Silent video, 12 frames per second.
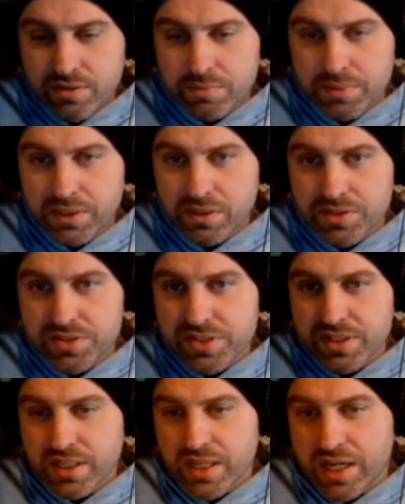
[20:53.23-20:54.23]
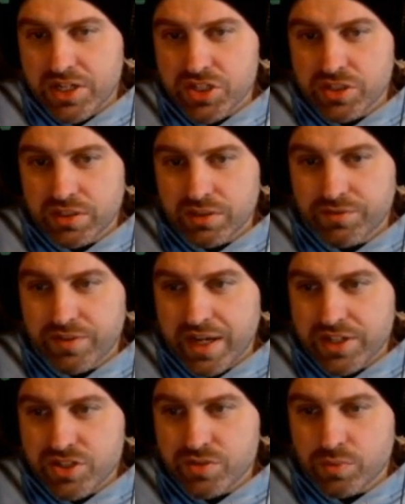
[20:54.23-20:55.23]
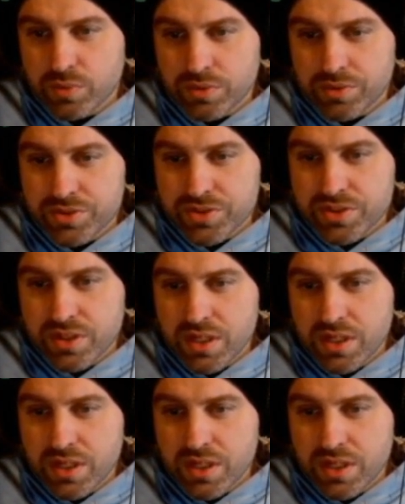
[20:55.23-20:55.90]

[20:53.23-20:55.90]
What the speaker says: because actually in Faction Wars